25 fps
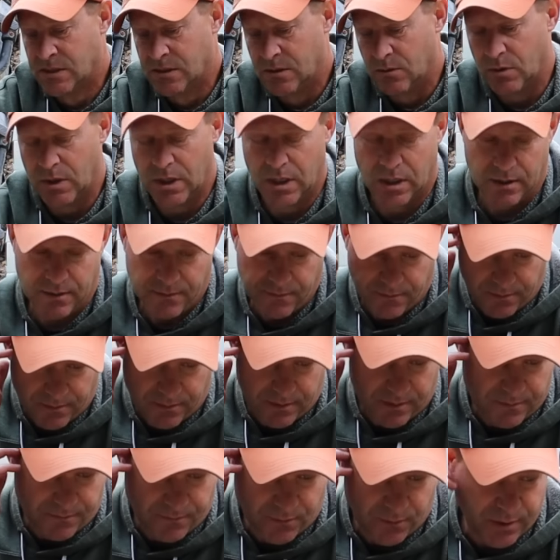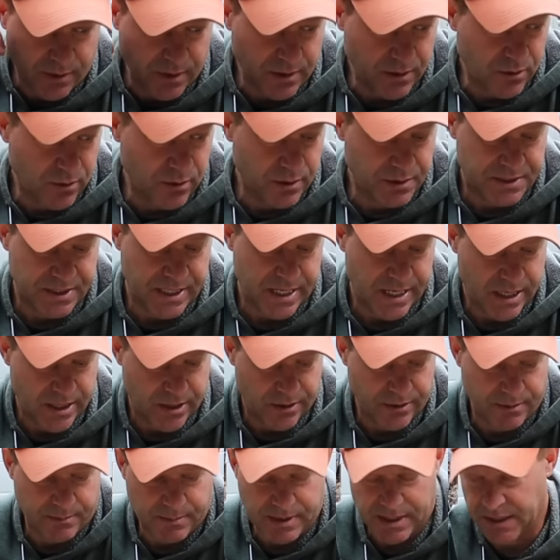Well, if we're gonna go to
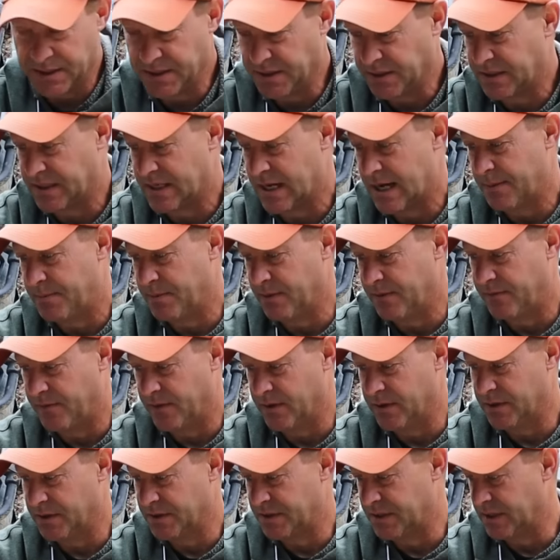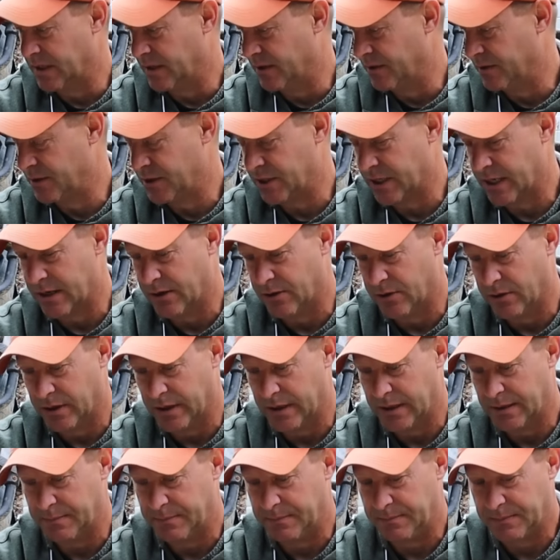town, I might as well stop at the fitness center, shower
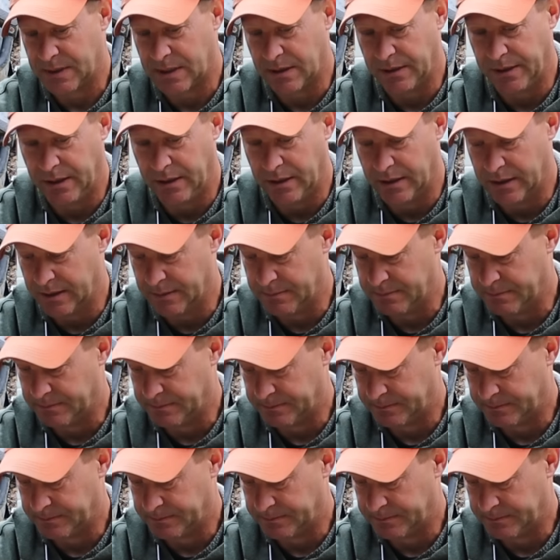up, clean up.